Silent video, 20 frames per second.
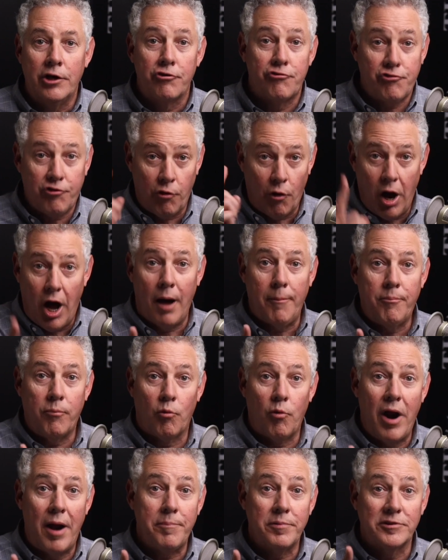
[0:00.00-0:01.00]
Trump
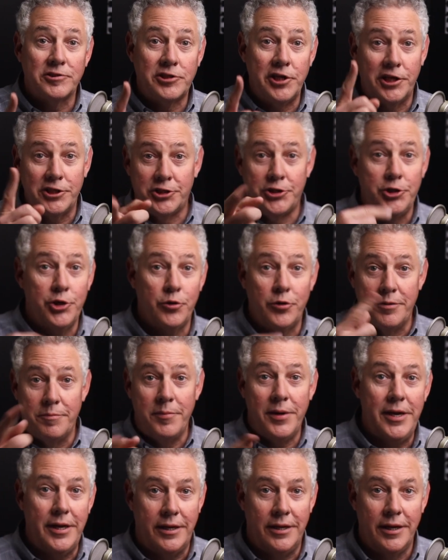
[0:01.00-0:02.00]
represents you and
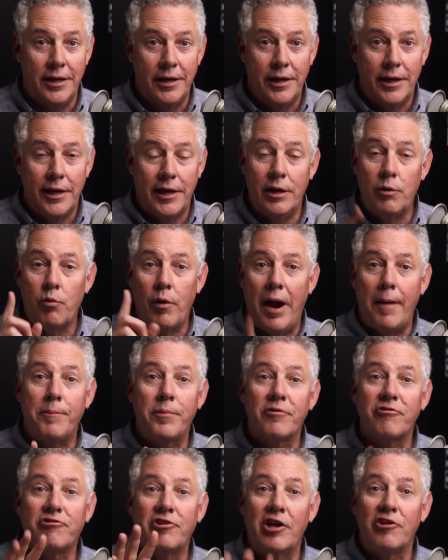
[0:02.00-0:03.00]
me. He
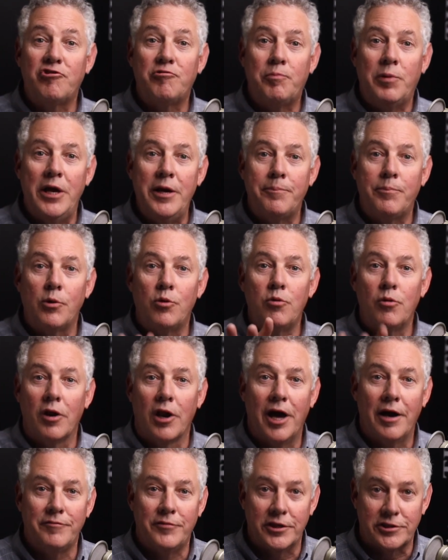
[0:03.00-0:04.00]
represents people who
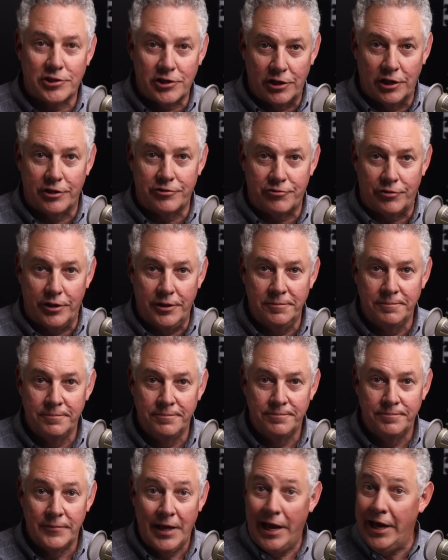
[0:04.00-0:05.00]
love this country.
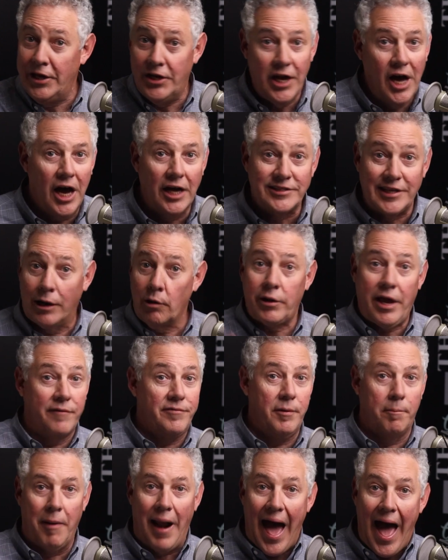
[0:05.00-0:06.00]
He does. I don't care if
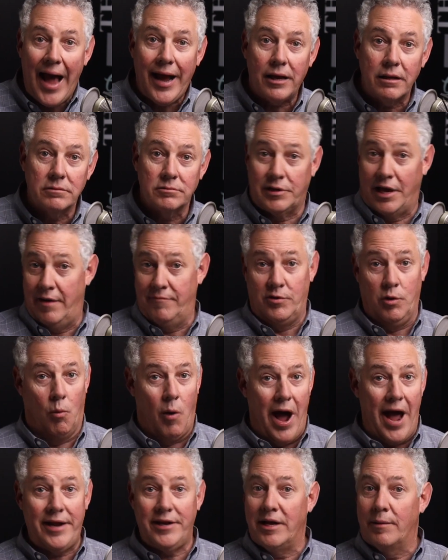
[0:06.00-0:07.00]
you're black, I don't care if you're
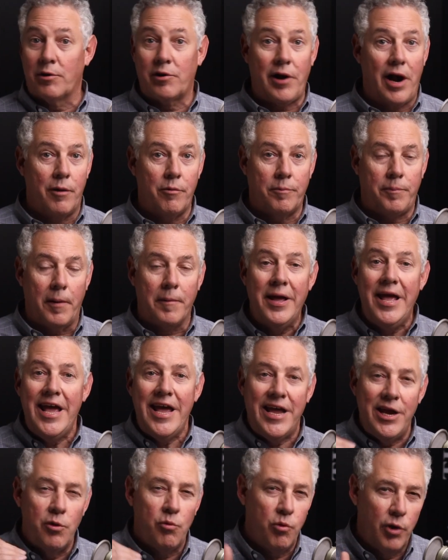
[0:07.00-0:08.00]
white, Democrat, Republican.
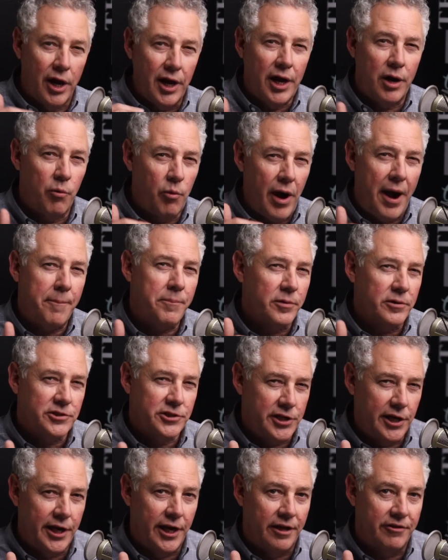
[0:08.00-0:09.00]
He really
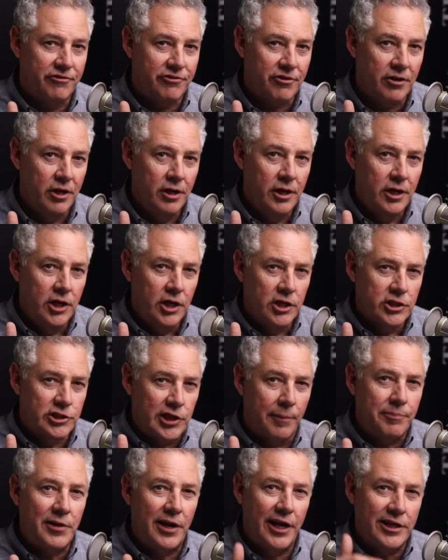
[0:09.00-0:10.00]
represents
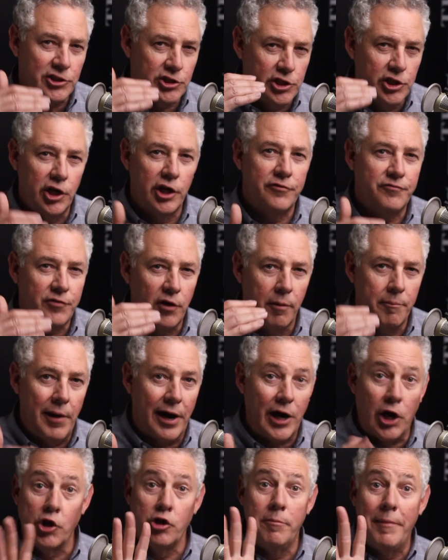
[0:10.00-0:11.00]
something that's good for
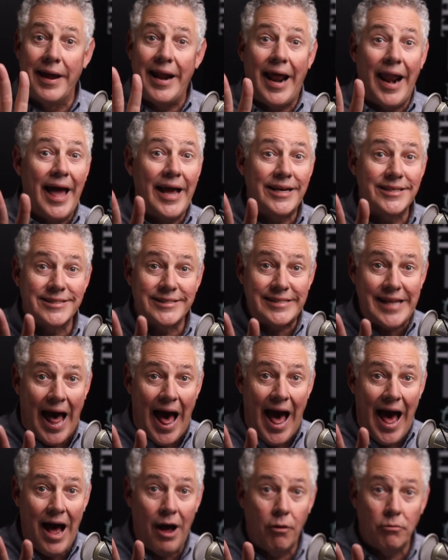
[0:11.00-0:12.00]
America. You may not like his
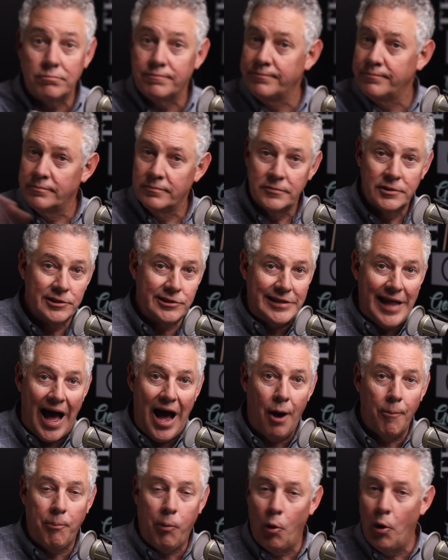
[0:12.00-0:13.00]
style.
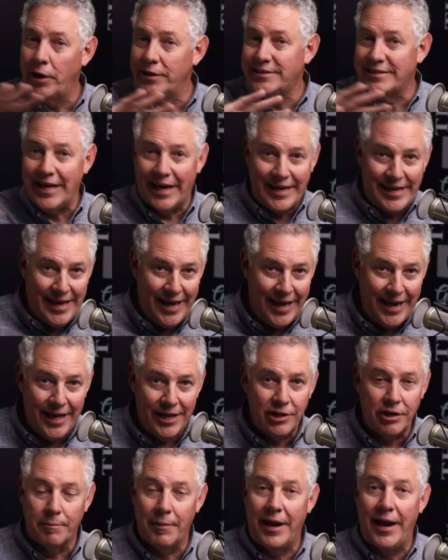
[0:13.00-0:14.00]
Style points, I get
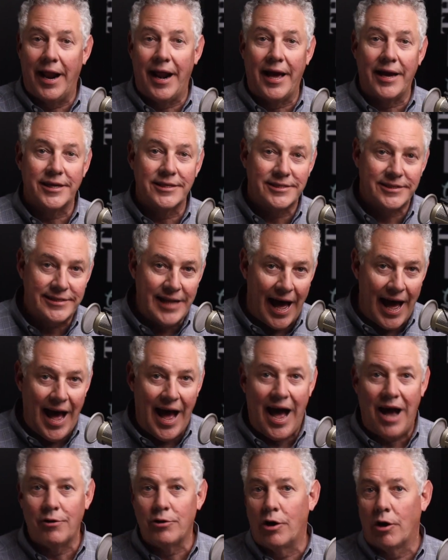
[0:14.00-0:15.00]
it. You may not like his
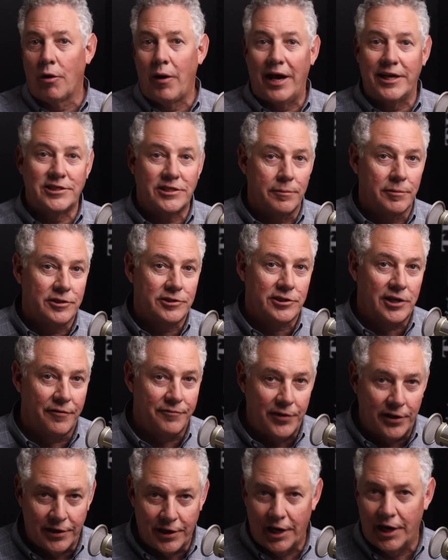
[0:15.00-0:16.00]
style. You don't like some of the stuff
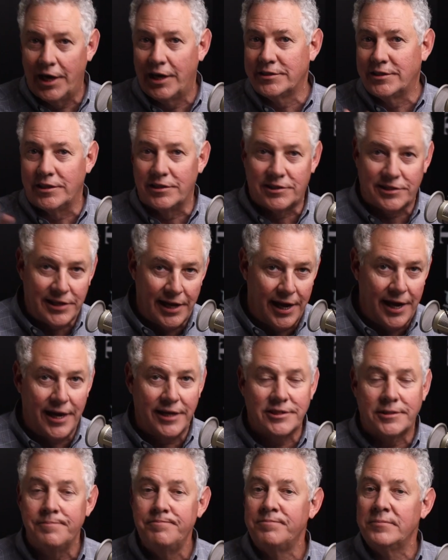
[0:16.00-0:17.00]
he does and
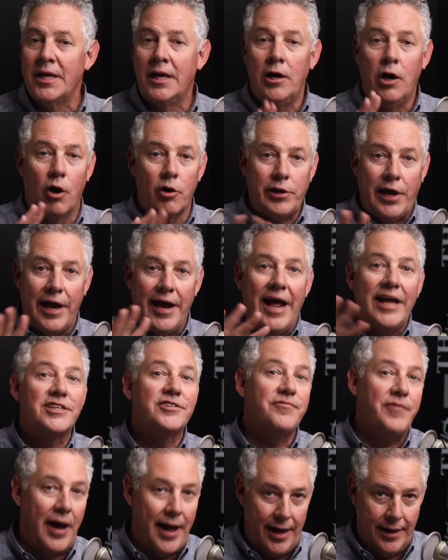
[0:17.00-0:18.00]
says. Okay, that's
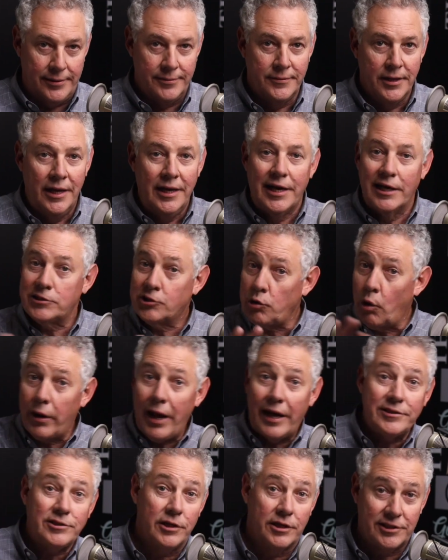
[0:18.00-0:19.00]
fine. Let's throw
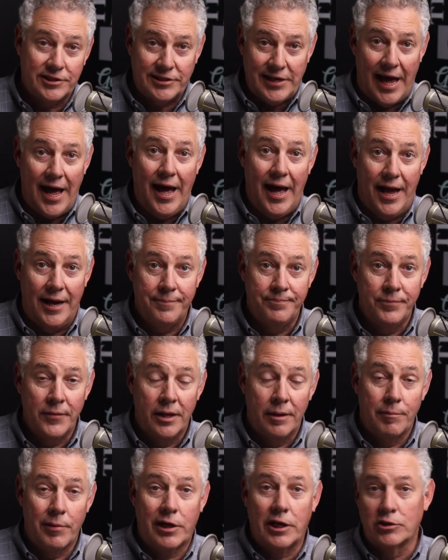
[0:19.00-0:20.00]
that to the side
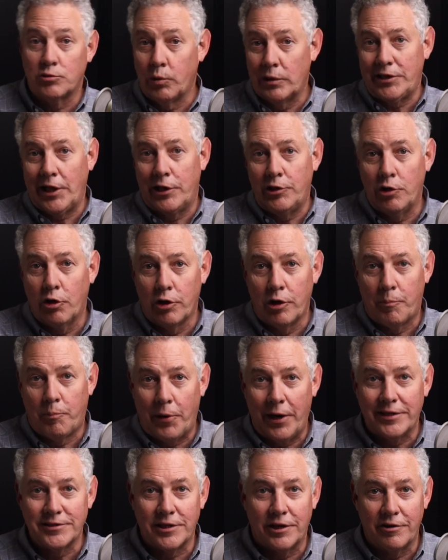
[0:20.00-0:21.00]
because what they're doing to
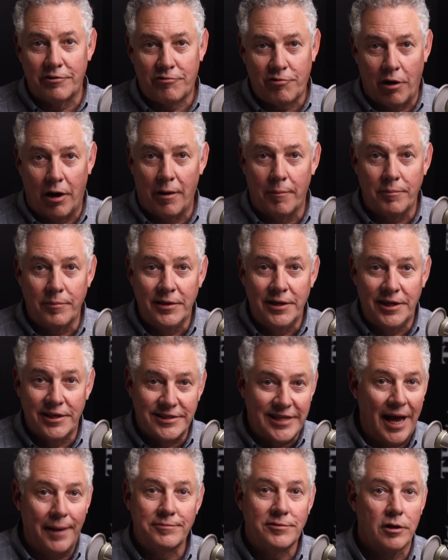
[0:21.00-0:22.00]
President Trump
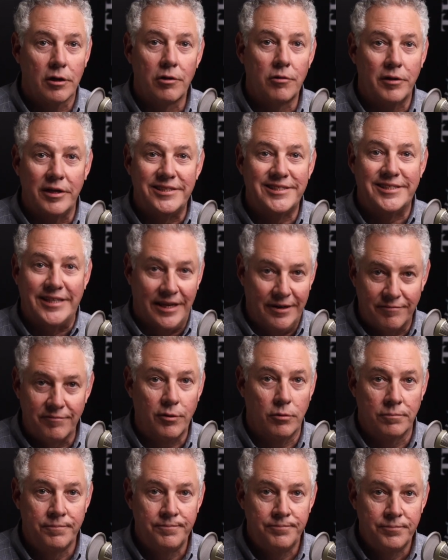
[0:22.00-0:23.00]
is absolutely
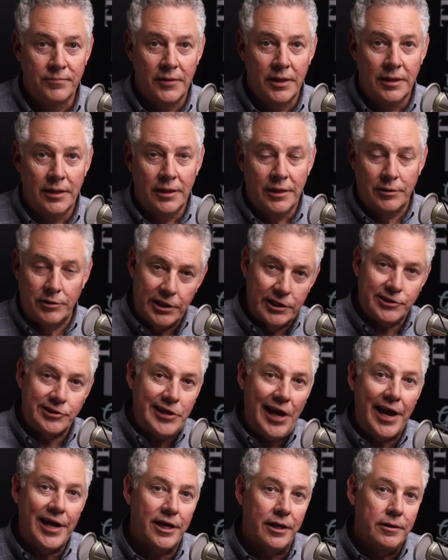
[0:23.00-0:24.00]
sinful. Just
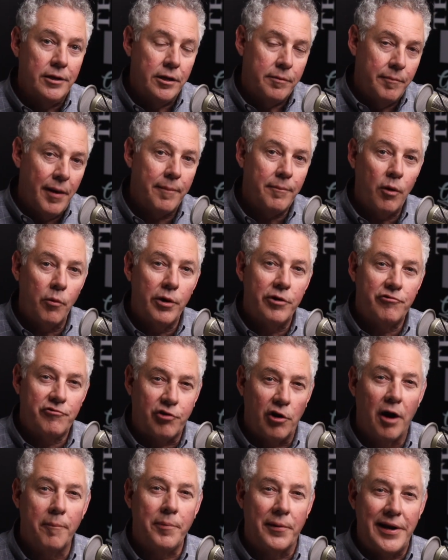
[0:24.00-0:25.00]
take it. Remember when
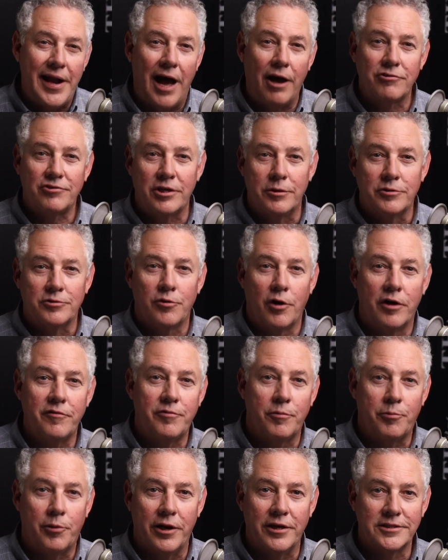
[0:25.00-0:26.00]
Trump announced he was running
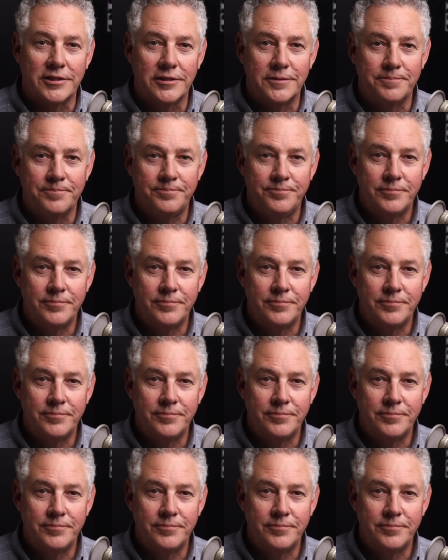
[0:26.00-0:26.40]
for president?